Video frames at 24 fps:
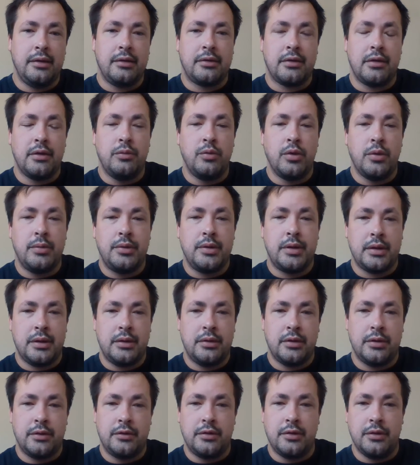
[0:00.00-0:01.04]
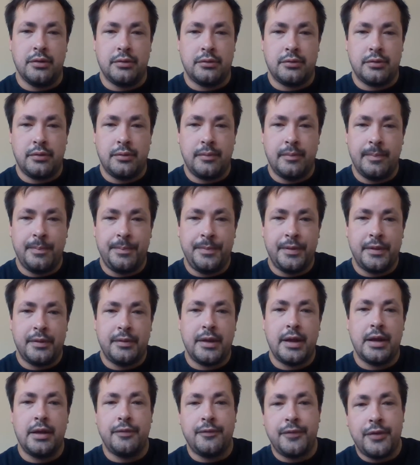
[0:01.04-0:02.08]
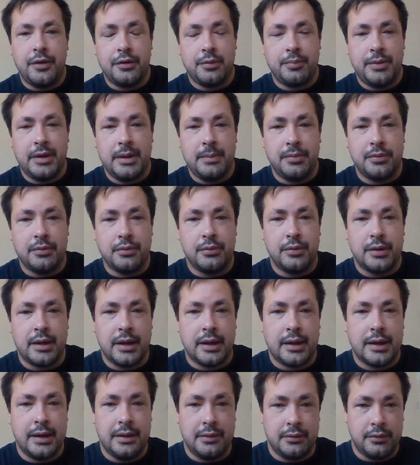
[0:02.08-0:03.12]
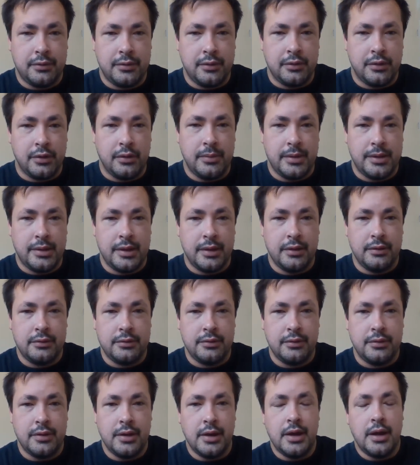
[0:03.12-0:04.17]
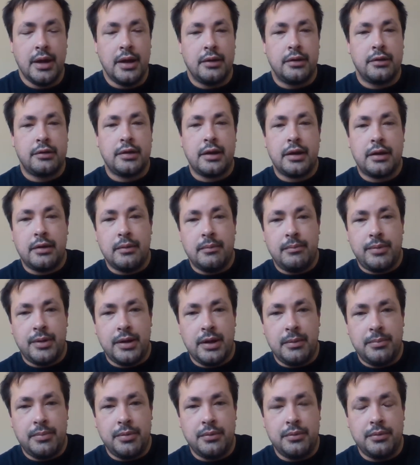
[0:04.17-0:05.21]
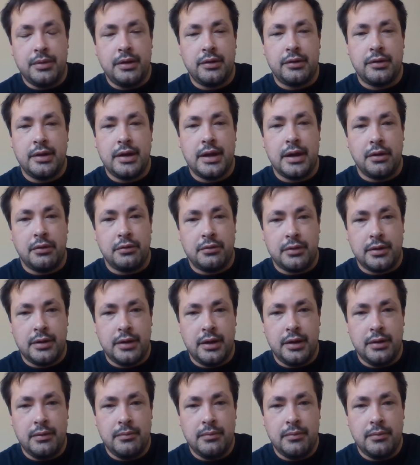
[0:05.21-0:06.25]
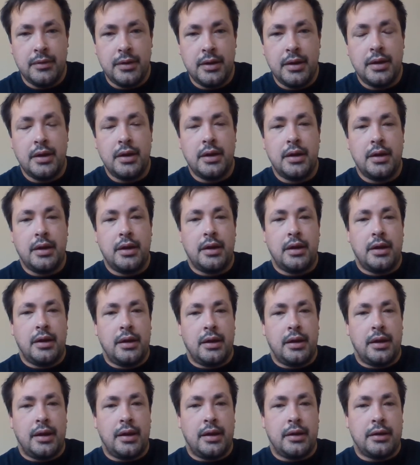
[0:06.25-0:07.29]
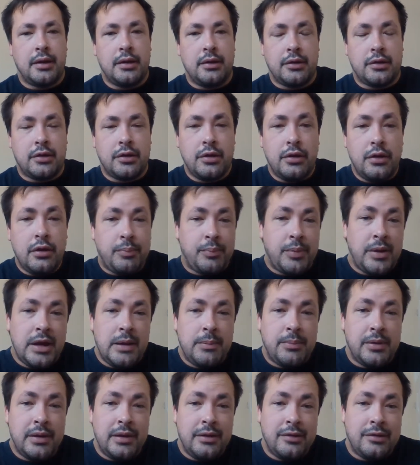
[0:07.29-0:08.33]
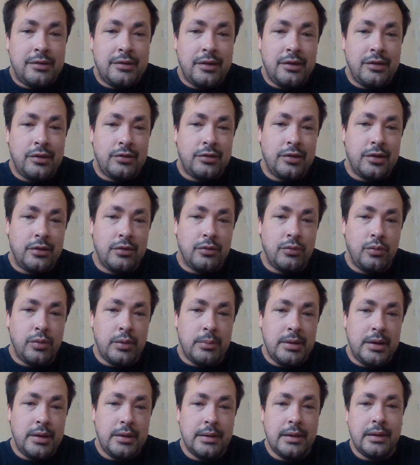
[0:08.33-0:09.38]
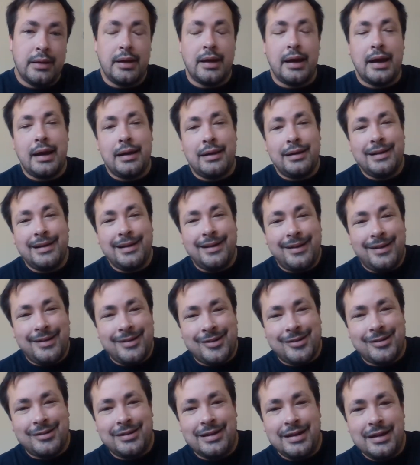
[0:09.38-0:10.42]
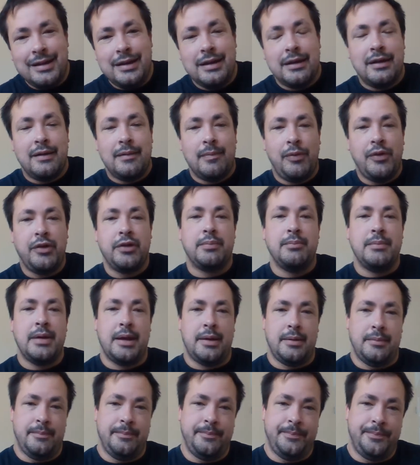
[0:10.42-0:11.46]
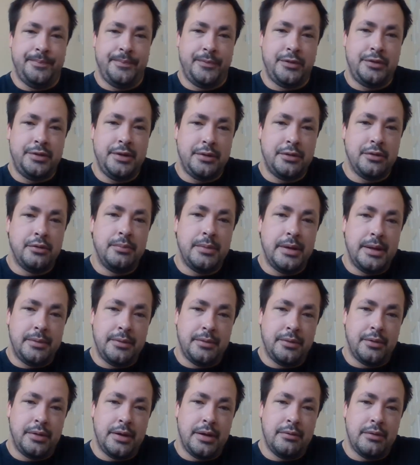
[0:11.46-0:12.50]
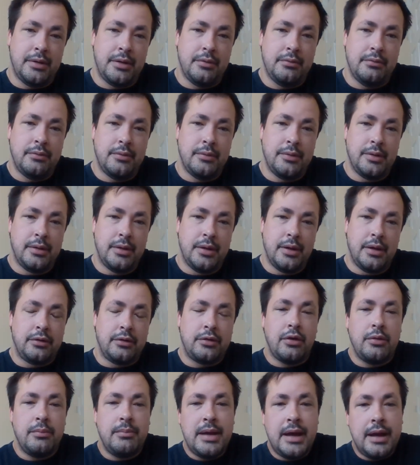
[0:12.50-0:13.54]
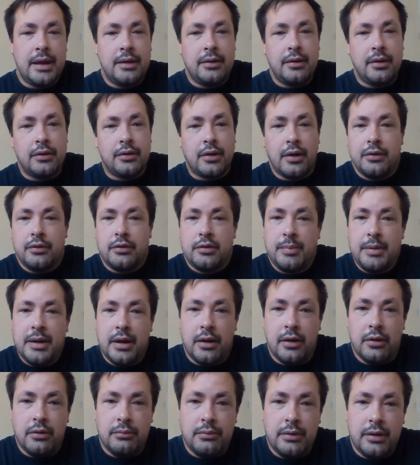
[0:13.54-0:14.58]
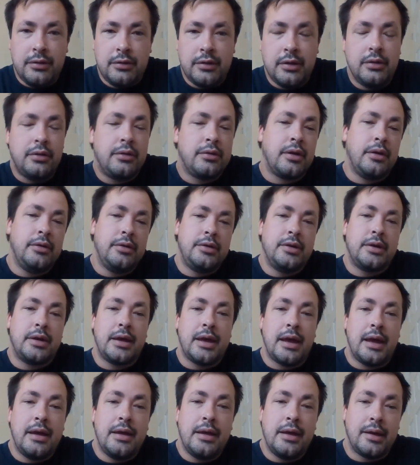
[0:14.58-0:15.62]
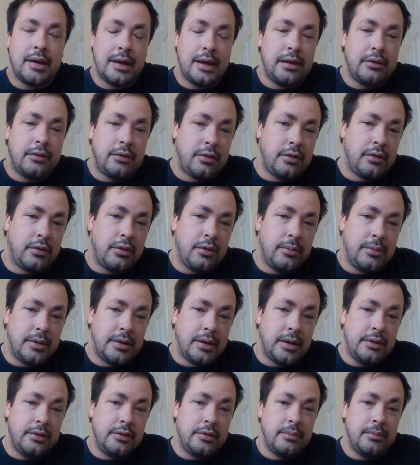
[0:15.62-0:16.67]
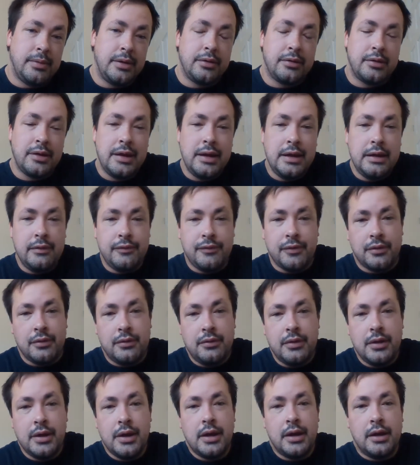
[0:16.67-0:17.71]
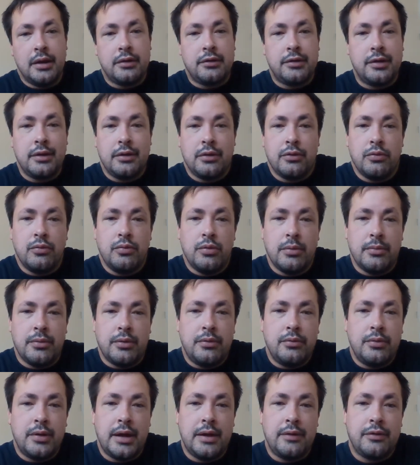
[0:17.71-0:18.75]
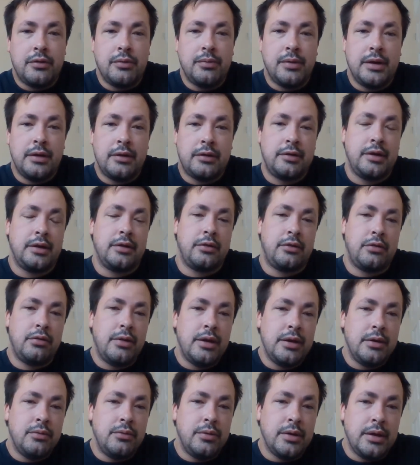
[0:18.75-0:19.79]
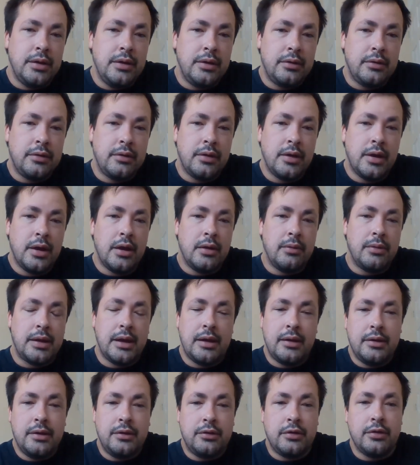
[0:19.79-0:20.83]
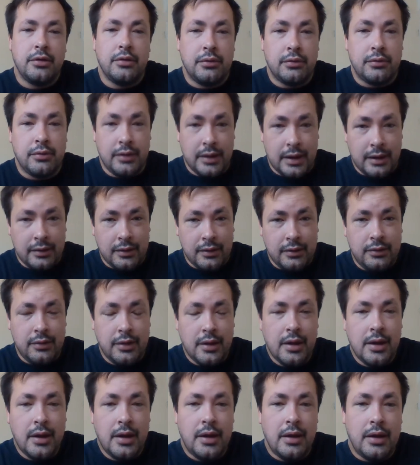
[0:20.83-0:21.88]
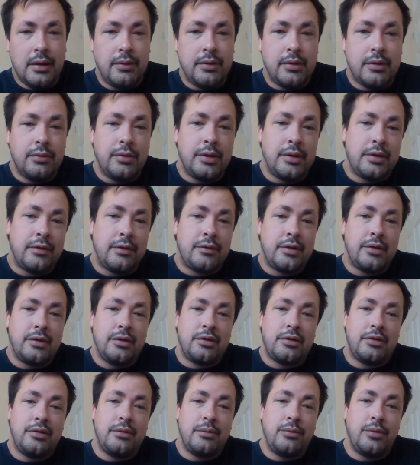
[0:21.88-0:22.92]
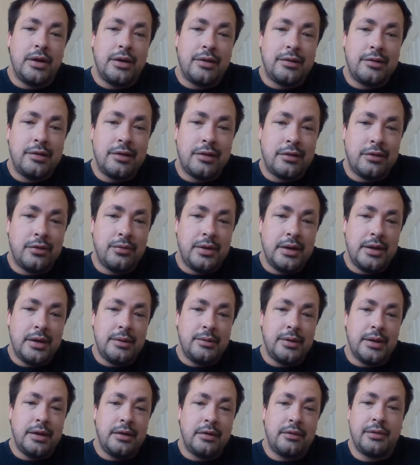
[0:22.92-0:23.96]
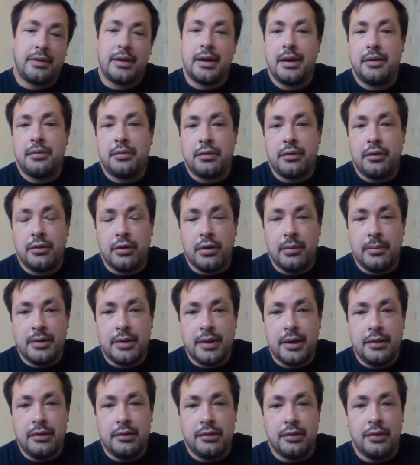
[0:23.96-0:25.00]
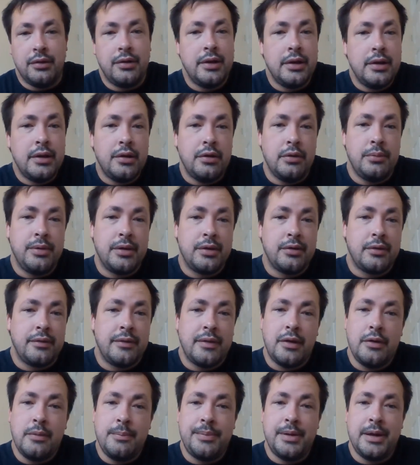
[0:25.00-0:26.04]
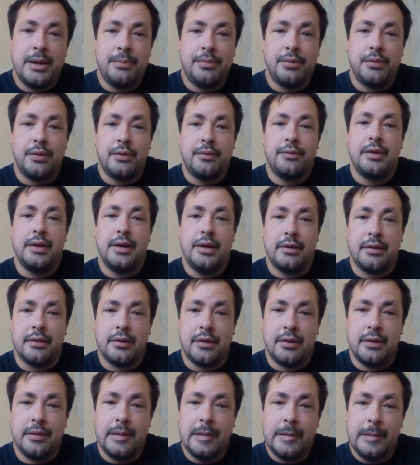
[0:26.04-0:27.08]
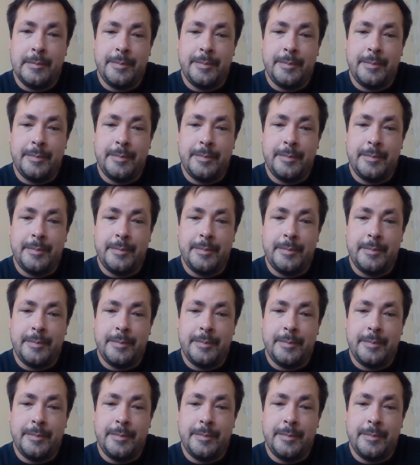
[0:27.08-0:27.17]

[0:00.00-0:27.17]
is a woman and her children. They're the first people that will get council accommodation. The second people is the elderly. Then the third people is, is single women. And lastly is men, single men on their own. So men are going to be homeless. They're not going to get council accommodation because even a single woman would have to wait six to eight weeks without any children, that is, would have to wait six to eight weeks for council accommodation. I know because I've known people that have needed it.